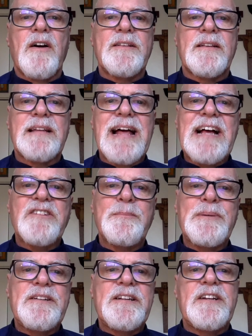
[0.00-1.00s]
are the
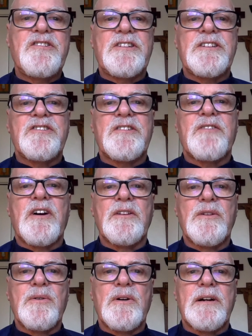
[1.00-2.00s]
last petitions of our
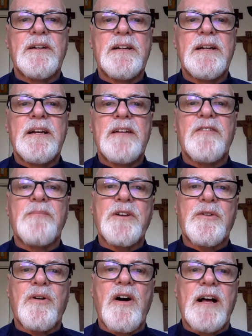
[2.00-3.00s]
Lord from the
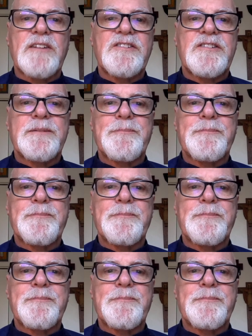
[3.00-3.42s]
cross.